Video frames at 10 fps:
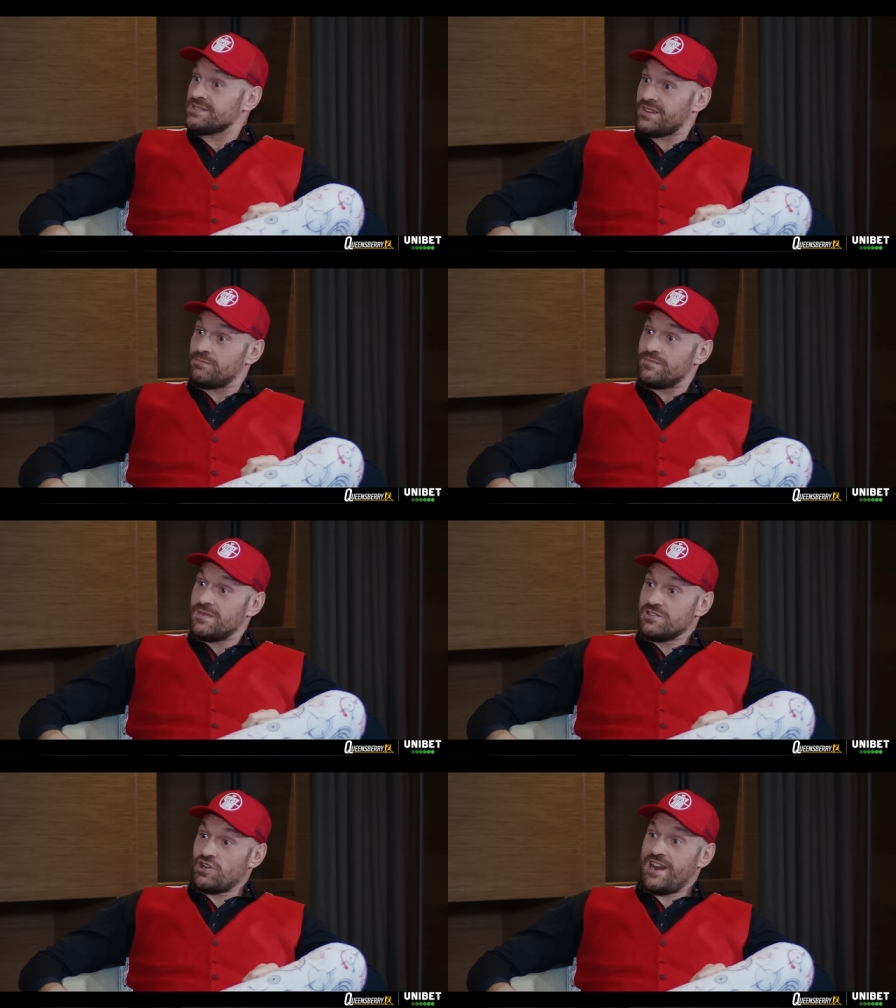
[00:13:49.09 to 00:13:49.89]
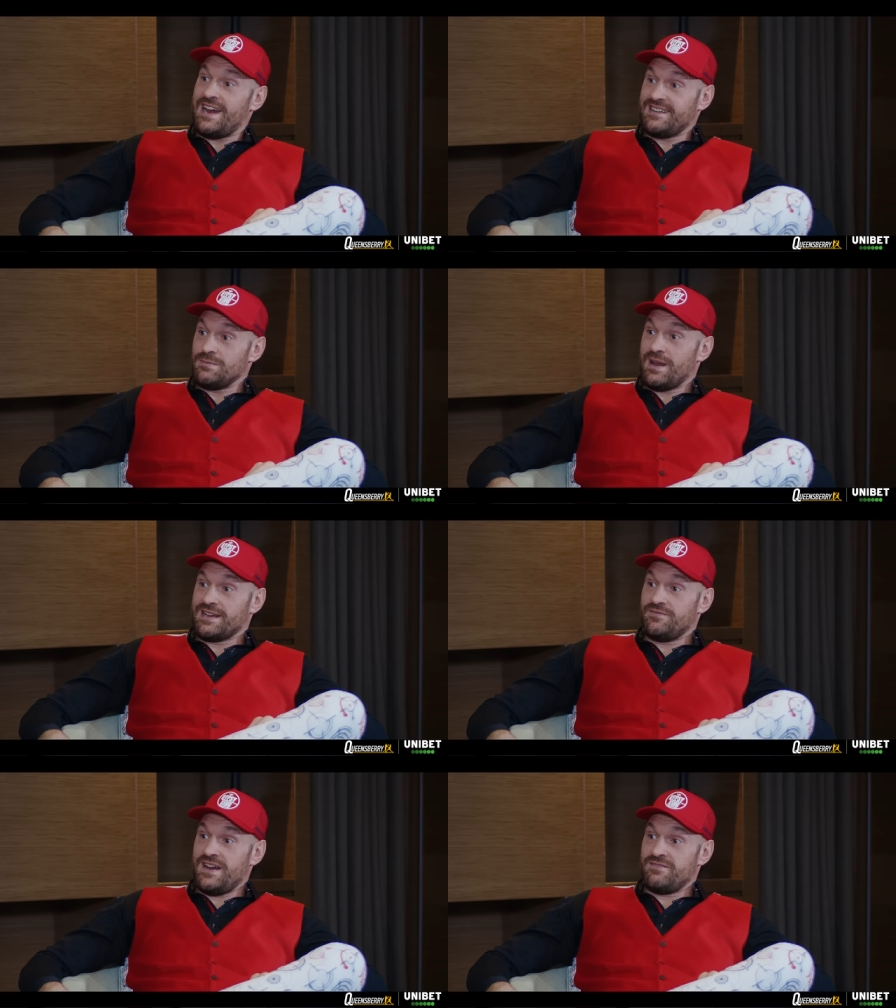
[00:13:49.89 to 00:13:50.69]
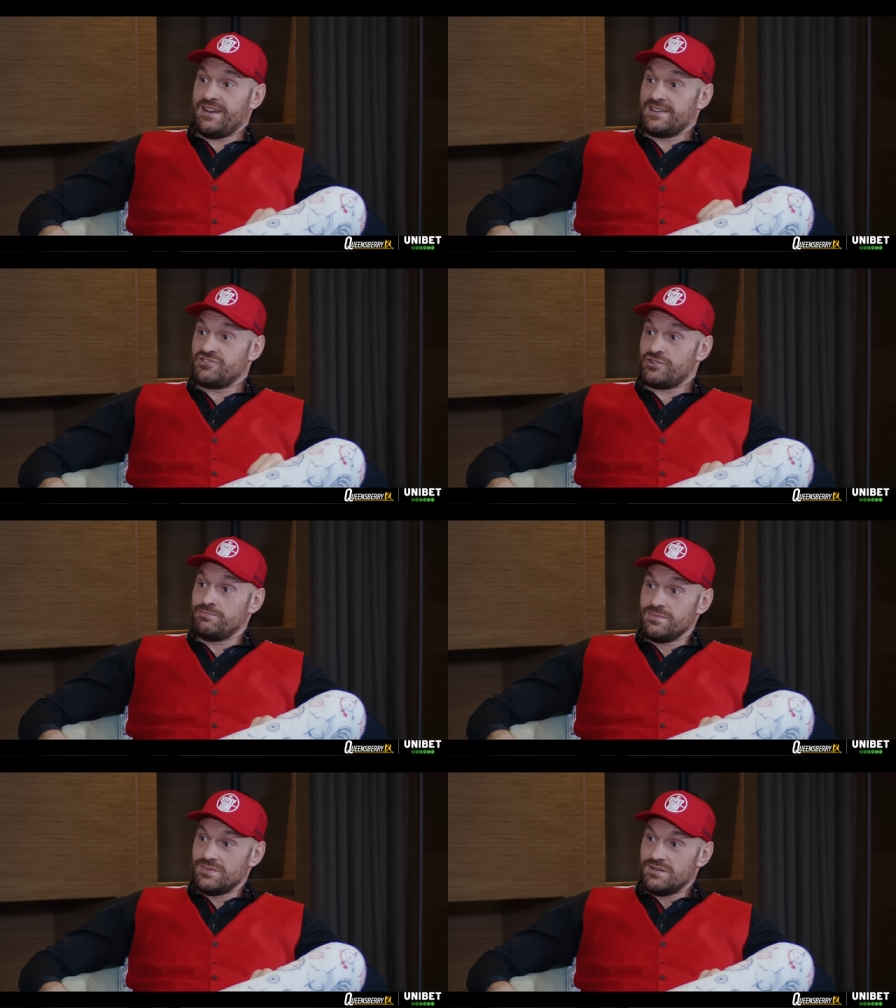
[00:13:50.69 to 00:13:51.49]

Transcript: of him. He's got a head on him like a five gallon drum.